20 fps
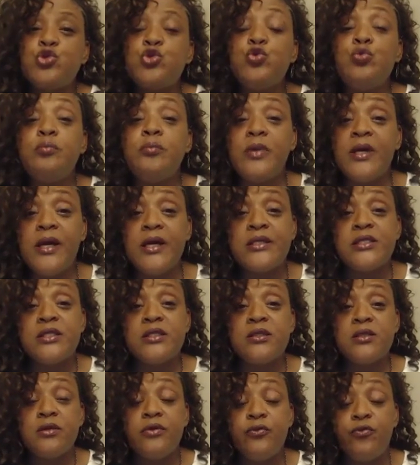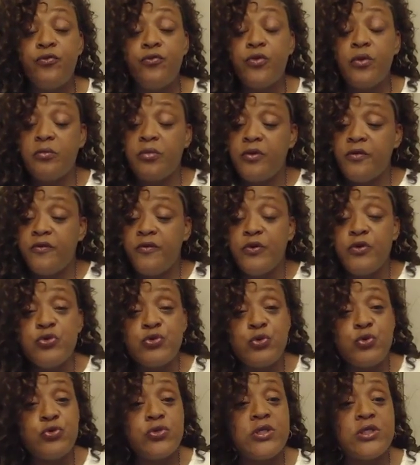too much from the first
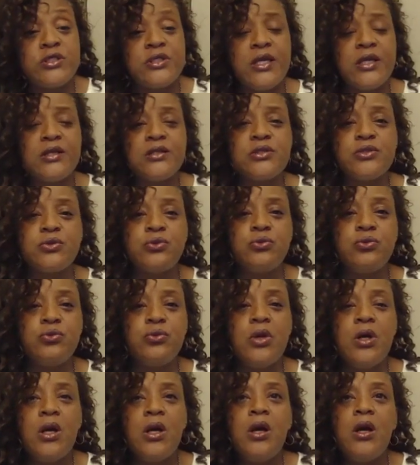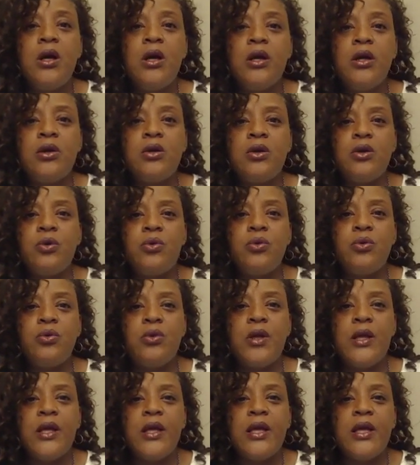school to the second school, you know,